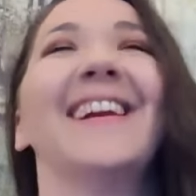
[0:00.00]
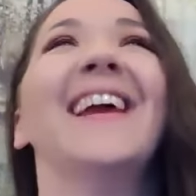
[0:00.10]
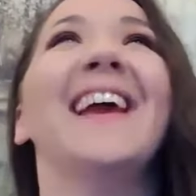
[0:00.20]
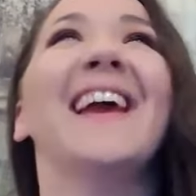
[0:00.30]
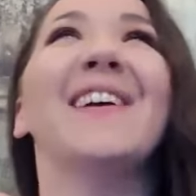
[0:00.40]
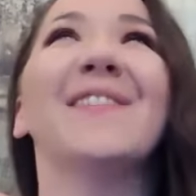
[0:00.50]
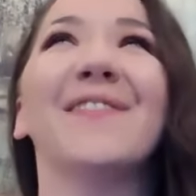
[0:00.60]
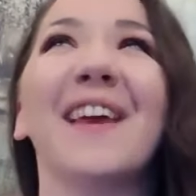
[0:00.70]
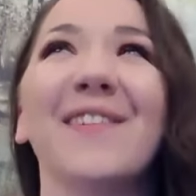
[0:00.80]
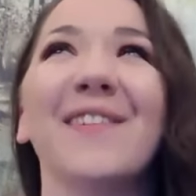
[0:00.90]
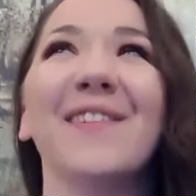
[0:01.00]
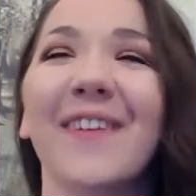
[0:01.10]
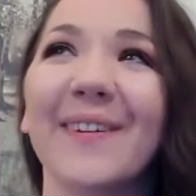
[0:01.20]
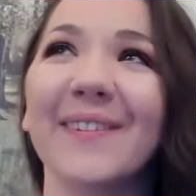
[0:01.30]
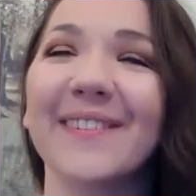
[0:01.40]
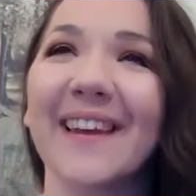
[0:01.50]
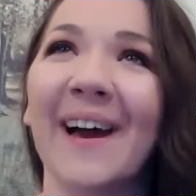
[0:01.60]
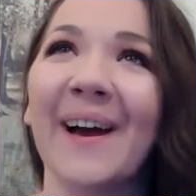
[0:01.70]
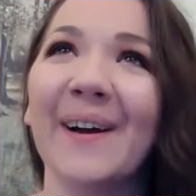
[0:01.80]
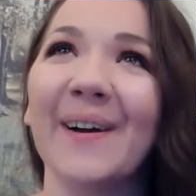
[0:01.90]
If they felt
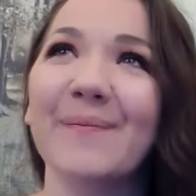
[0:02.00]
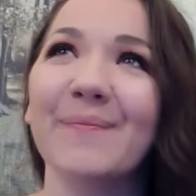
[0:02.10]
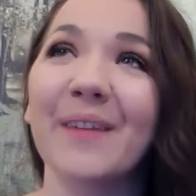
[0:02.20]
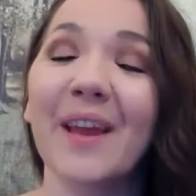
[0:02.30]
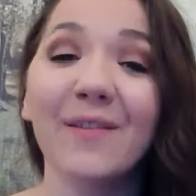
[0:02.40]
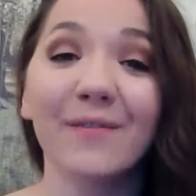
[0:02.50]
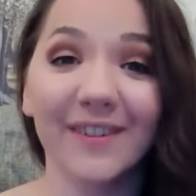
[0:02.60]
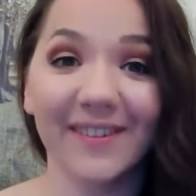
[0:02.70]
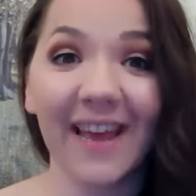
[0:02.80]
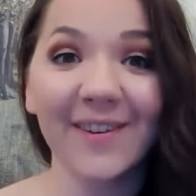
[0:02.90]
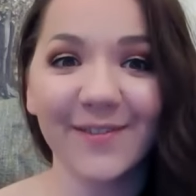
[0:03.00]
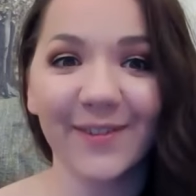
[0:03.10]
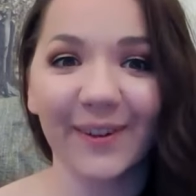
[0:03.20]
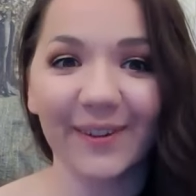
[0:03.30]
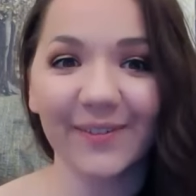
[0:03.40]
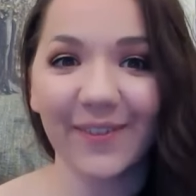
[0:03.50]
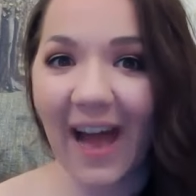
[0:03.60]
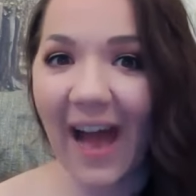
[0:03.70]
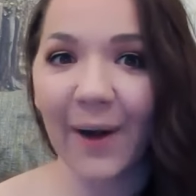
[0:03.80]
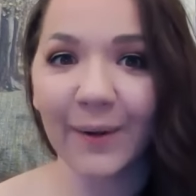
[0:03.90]
resentful for
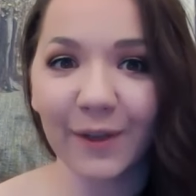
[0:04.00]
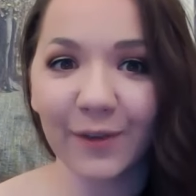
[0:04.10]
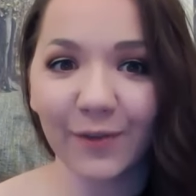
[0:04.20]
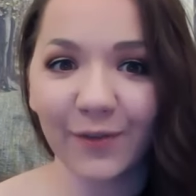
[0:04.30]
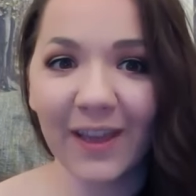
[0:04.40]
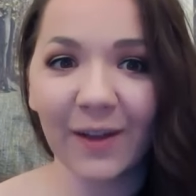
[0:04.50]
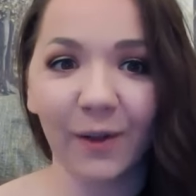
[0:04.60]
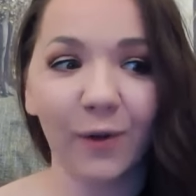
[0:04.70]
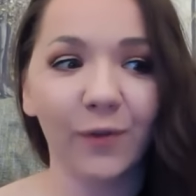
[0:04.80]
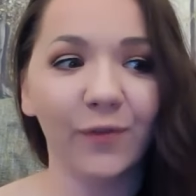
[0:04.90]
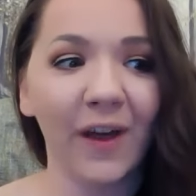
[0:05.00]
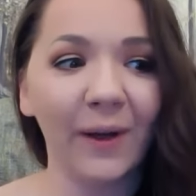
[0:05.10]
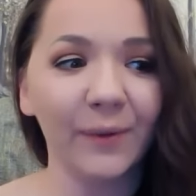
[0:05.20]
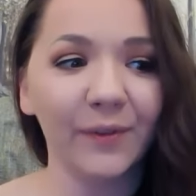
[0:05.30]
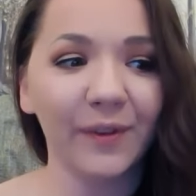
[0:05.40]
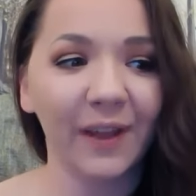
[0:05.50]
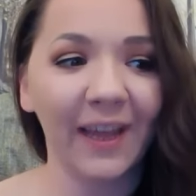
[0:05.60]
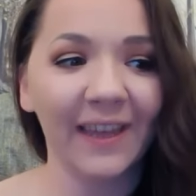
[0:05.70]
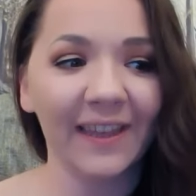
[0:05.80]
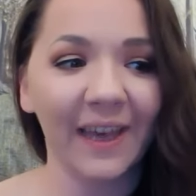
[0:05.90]
how you feel, or felt
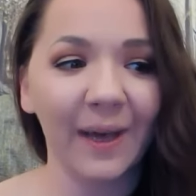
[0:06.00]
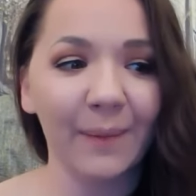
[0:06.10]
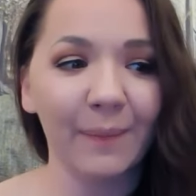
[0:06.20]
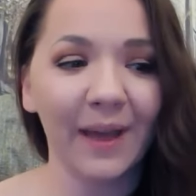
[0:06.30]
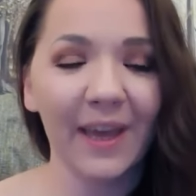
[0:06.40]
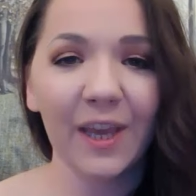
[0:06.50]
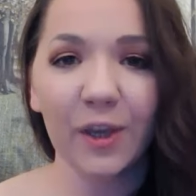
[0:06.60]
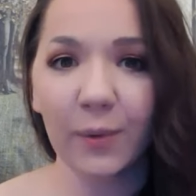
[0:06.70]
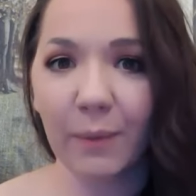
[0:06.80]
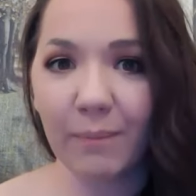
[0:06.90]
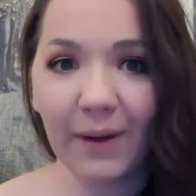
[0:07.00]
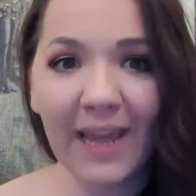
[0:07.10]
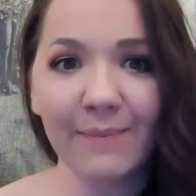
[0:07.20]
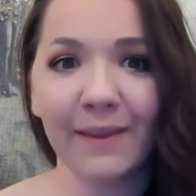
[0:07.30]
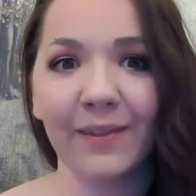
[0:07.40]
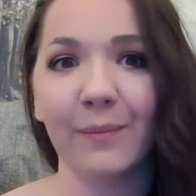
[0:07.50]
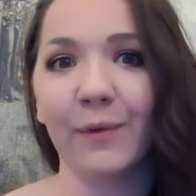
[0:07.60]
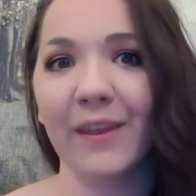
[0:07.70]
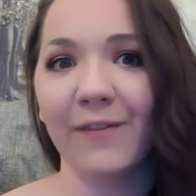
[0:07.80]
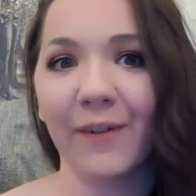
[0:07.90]
like you were blaming them,
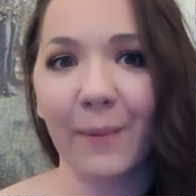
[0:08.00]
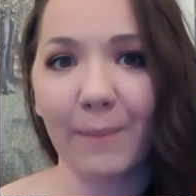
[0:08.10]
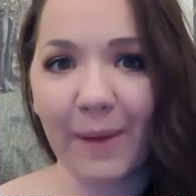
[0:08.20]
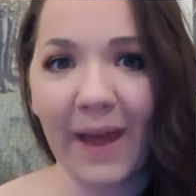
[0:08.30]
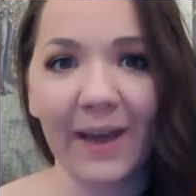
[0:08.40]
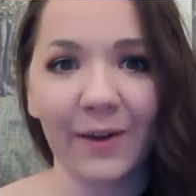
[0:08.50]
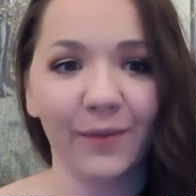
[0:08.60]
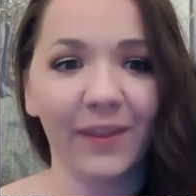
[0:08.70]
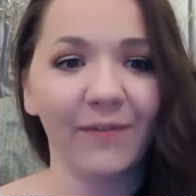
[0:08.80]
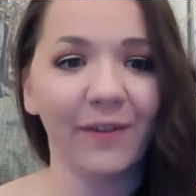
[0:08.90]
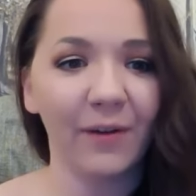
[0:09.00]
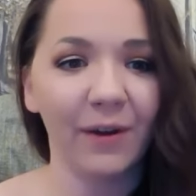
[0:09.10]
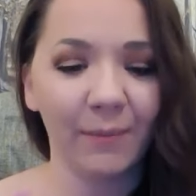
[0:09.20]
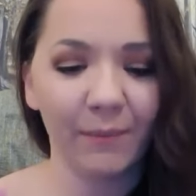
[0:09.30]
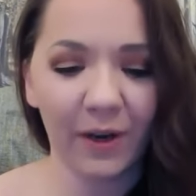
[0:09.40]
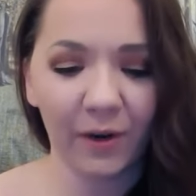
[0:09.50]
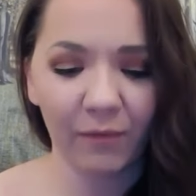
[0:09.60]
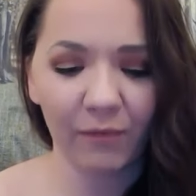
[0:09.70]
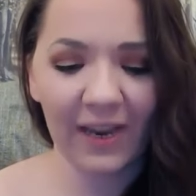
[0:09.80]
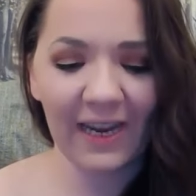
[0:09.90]
or they felt bad, or they felt
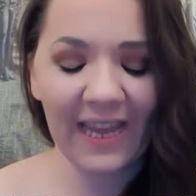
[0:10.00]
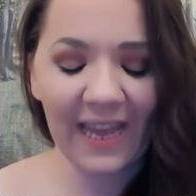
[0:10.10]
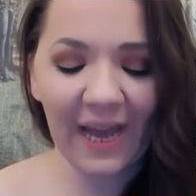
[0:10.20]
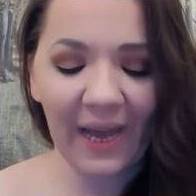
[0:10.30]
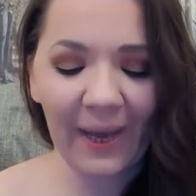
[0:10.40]
really